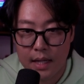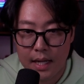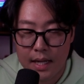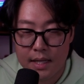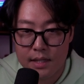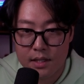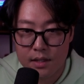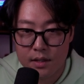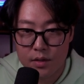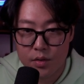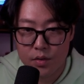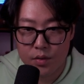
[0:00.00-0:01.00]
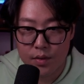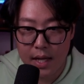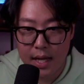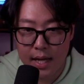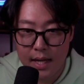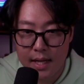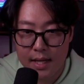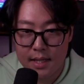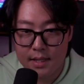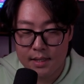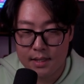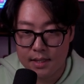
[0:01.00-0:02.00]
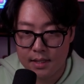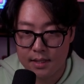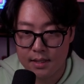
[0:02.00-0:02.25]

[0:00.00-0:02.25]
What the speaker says: and it's going to do hand